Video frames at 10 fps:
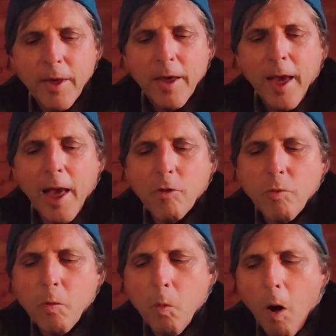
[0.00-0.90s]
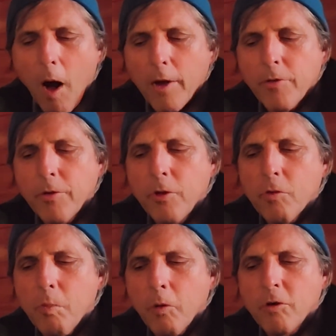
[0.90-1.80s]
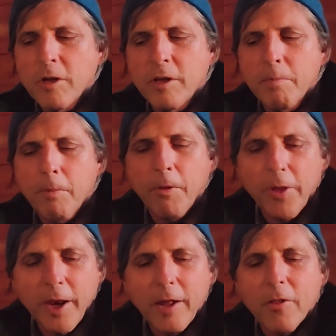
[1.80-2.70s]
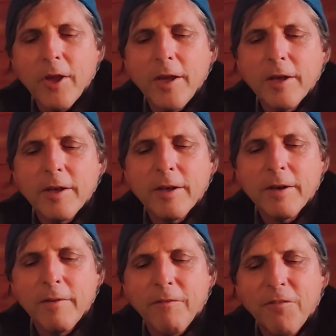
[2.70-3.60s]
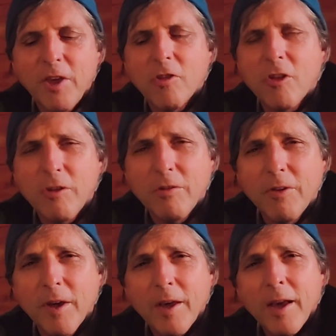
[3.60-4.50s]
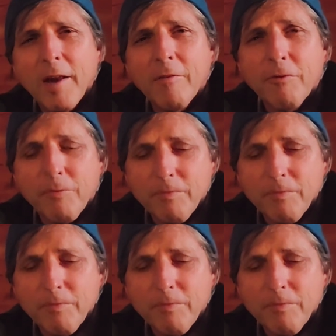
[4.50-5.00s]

As we walk through this most politically divisive and,